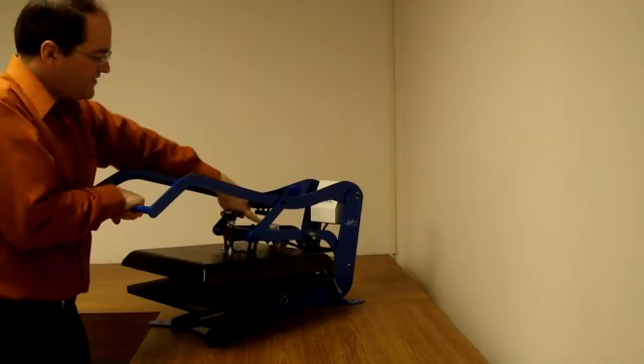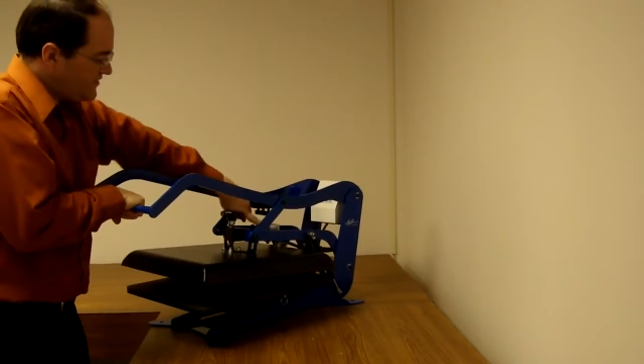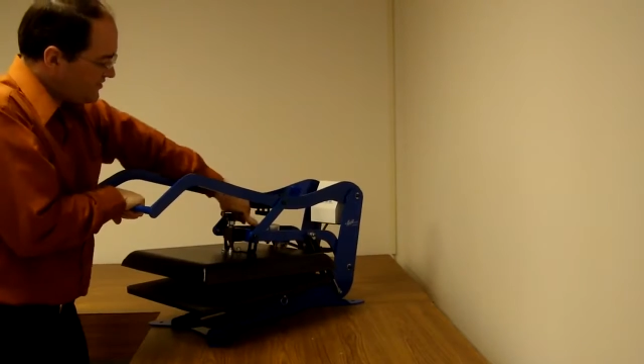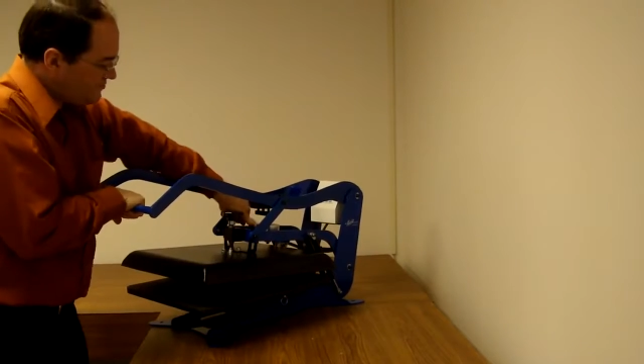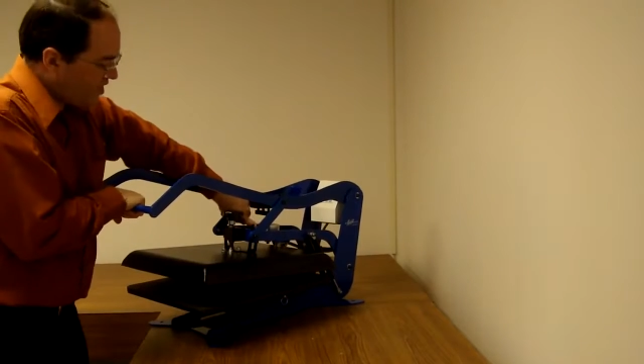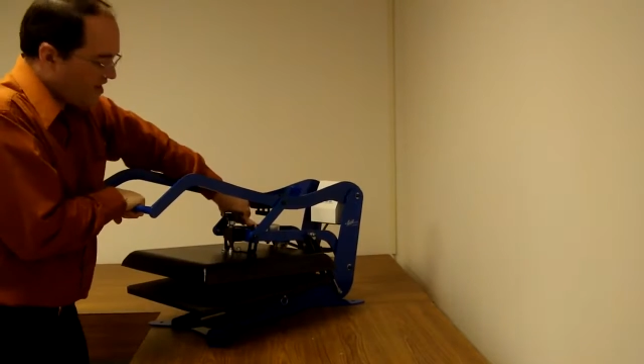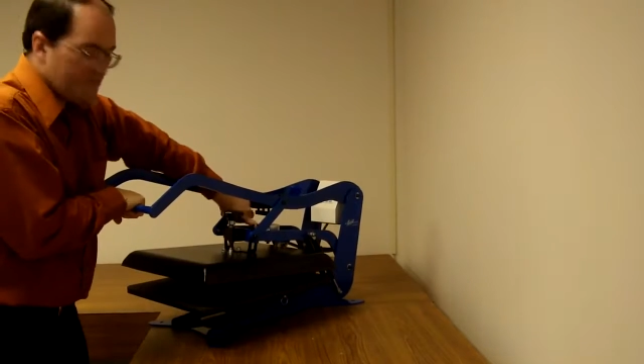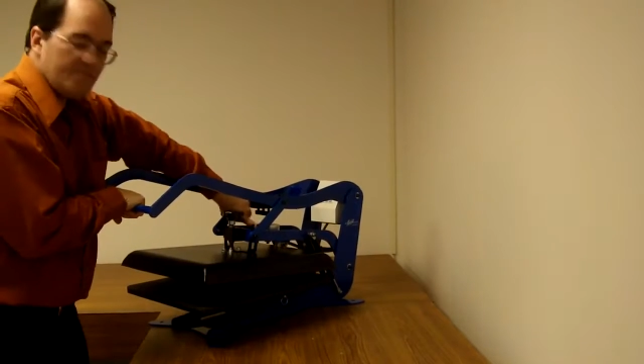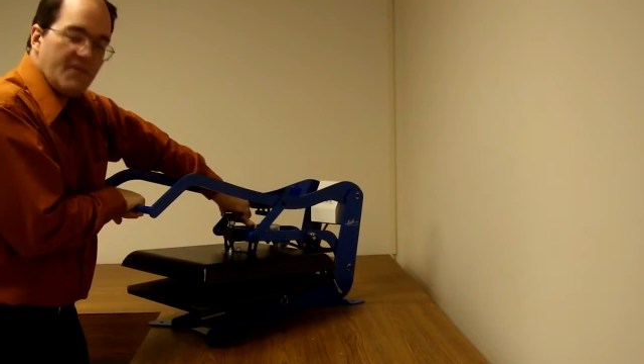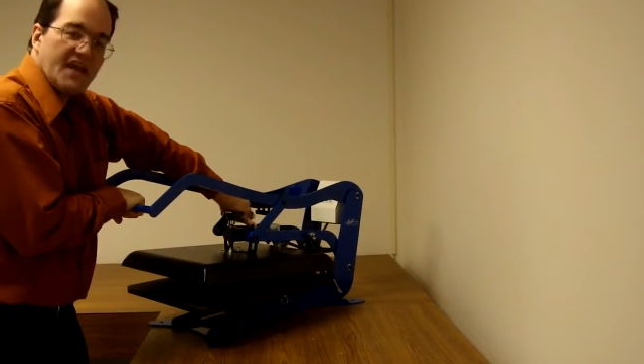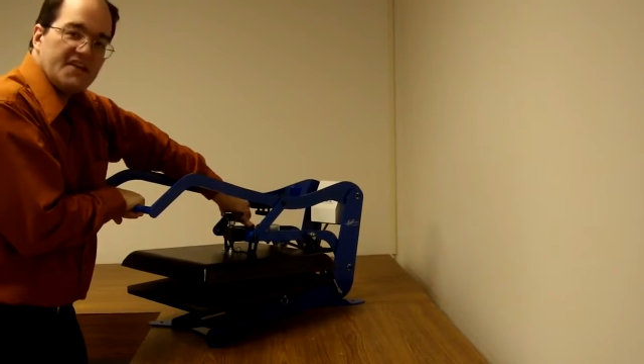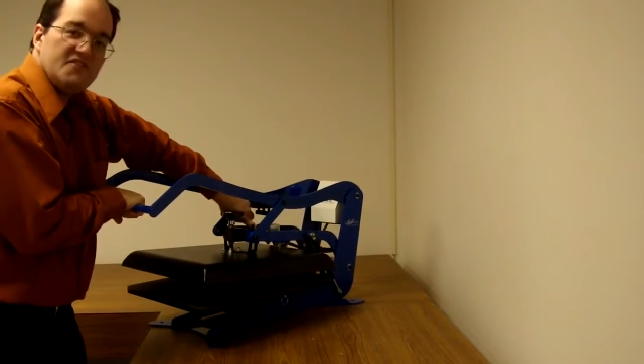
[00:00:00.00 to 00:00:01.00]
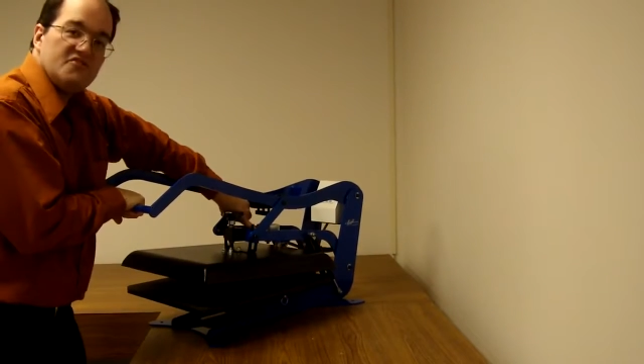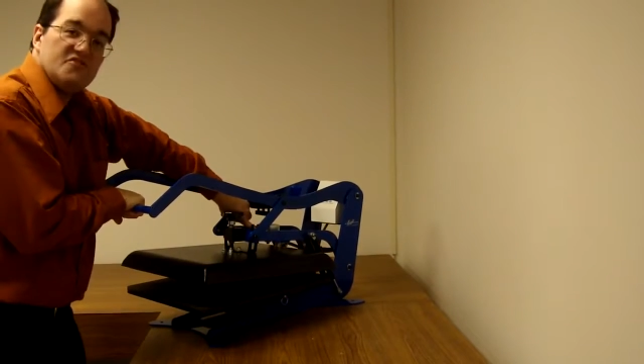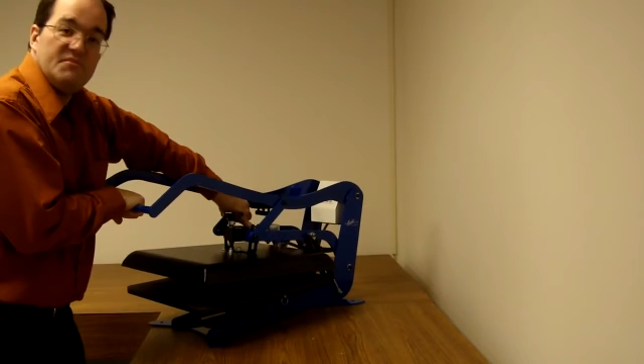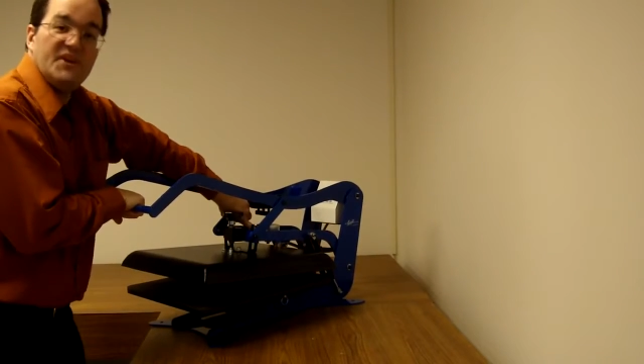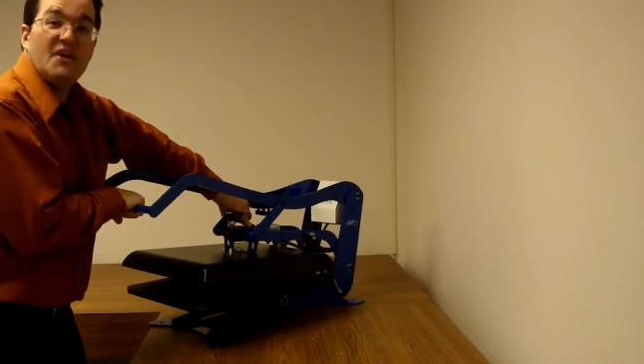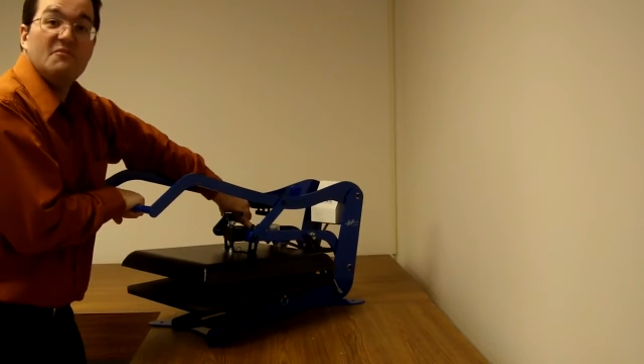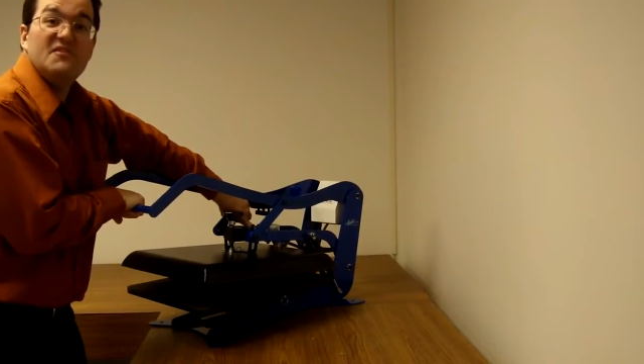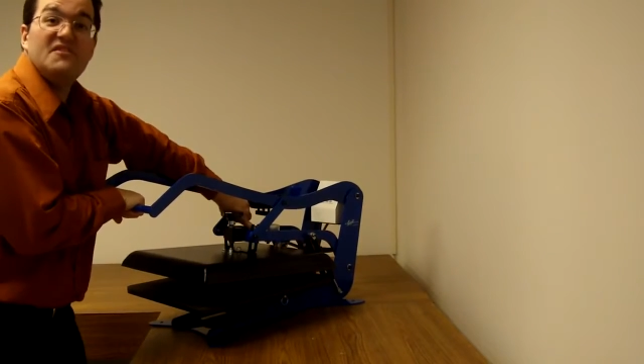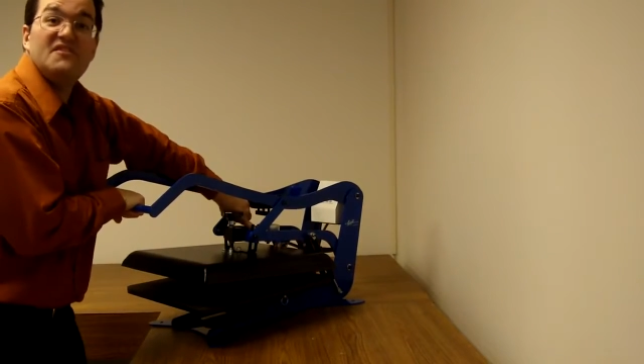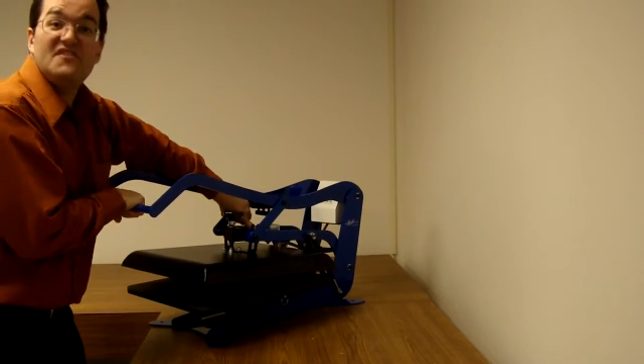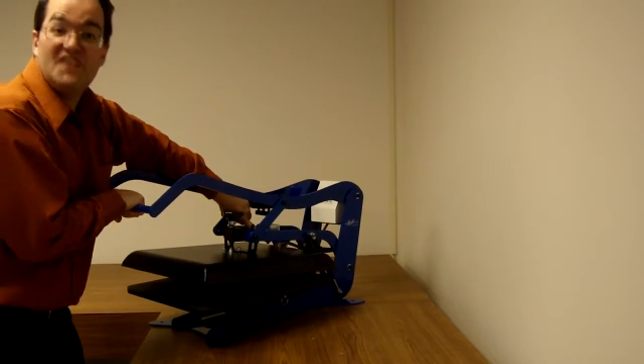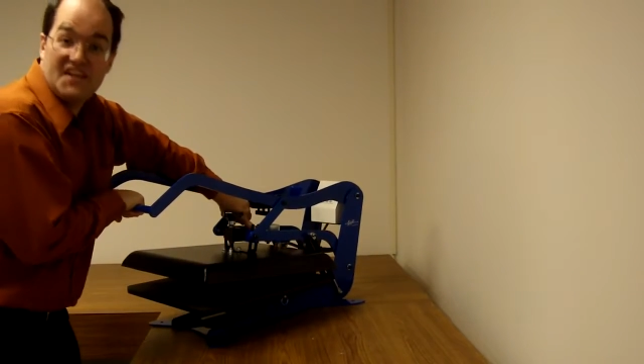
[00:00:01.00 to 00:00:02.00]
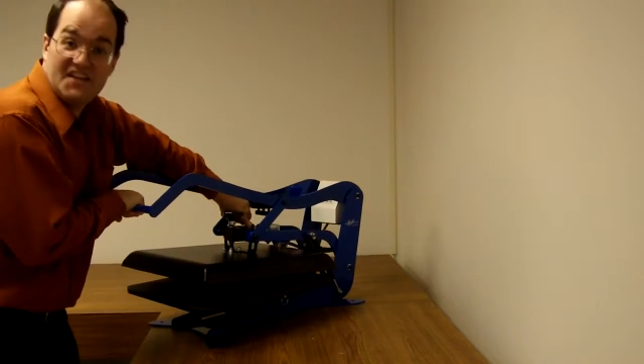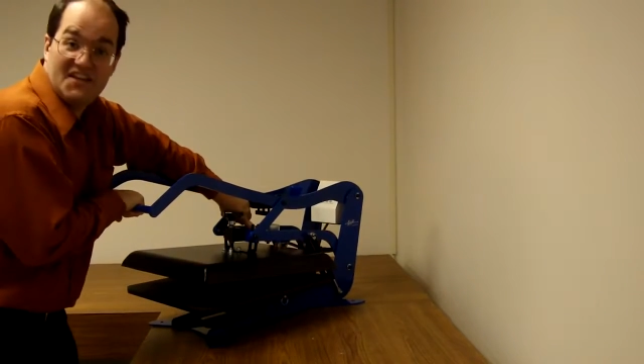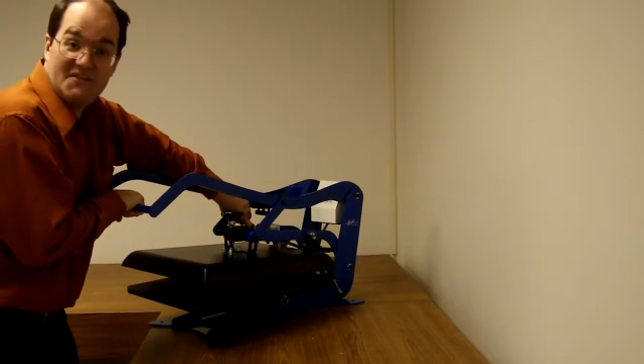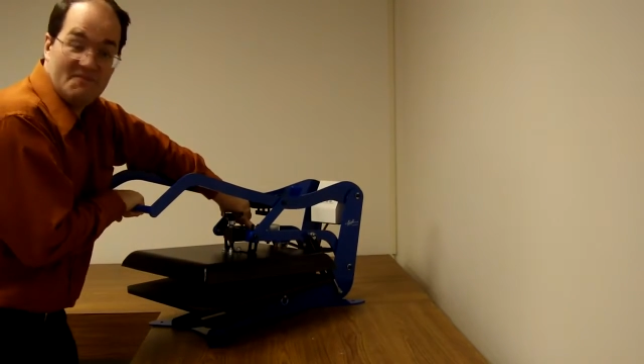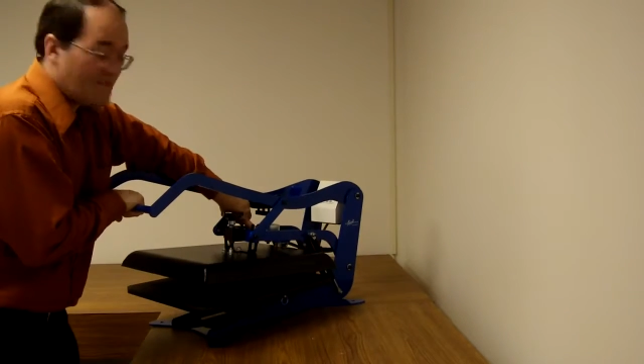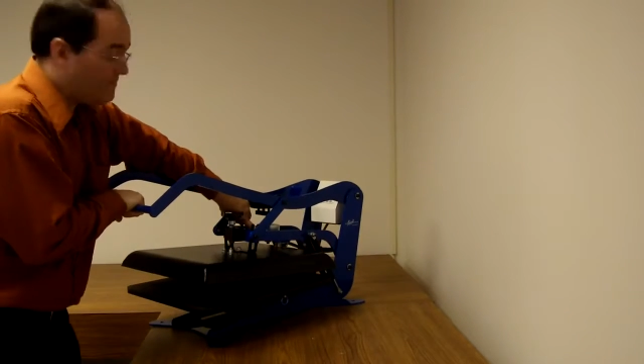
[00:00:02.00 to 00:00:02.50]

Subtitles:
this bottom magnet should become sticky.